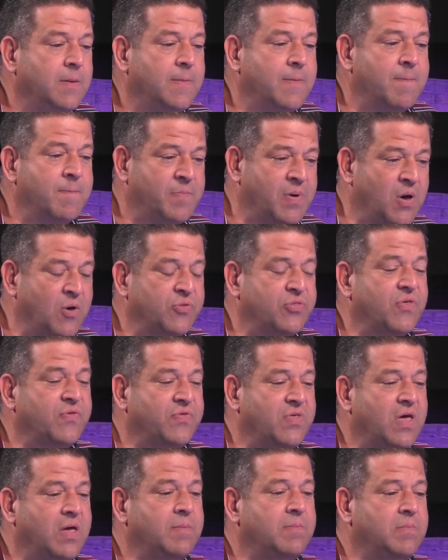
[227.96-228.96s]
both
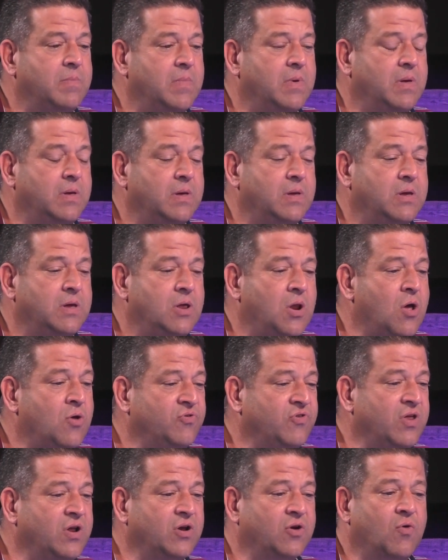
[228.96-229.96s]
of them, you know,
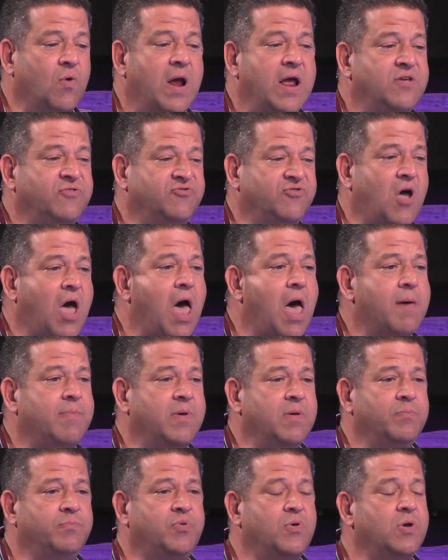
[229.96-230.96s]
did a great job
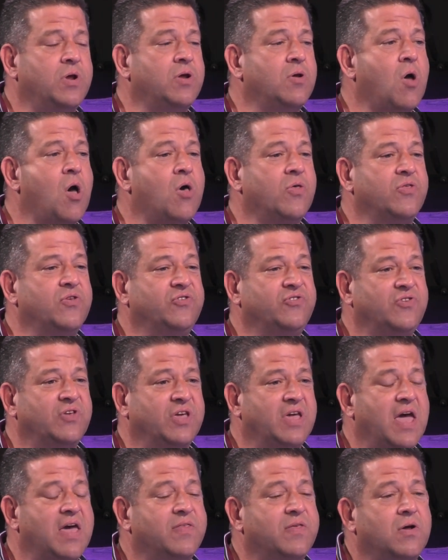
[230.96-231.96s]
in putting all this
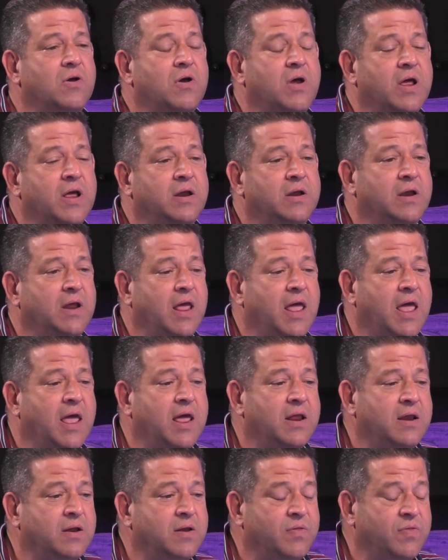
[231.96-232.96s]
together, and
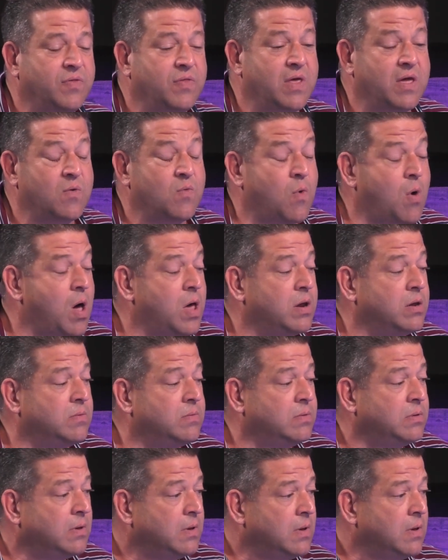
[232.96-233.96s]
they
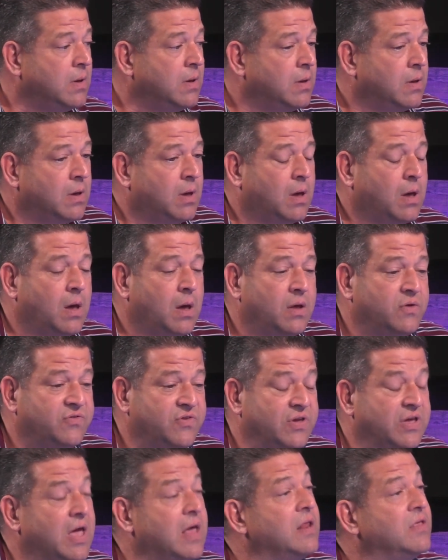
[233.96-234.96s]
wanted
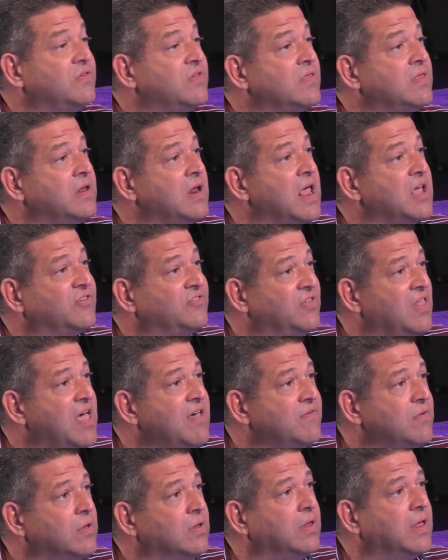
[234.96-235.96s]
to get it to the next
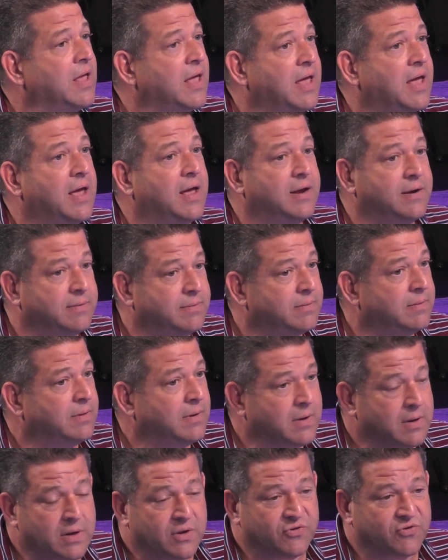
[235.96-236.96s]
level. And
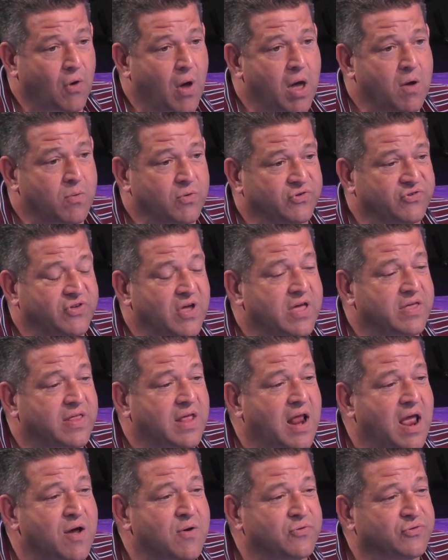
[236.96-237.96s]
so I would say
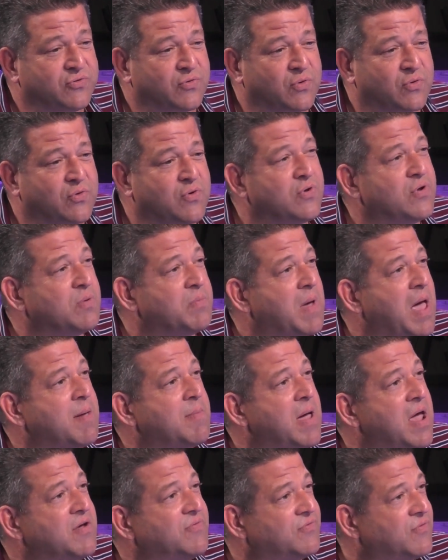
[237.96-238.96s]
that I was recruited by
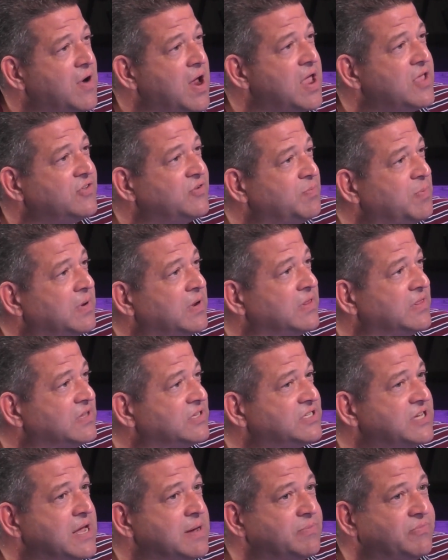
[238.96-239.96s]
my friends, but at the
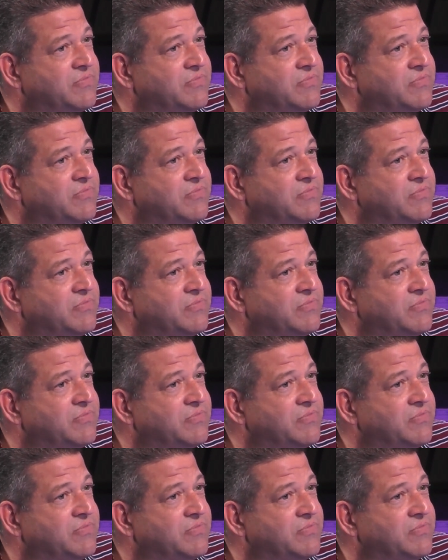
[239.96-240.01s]
same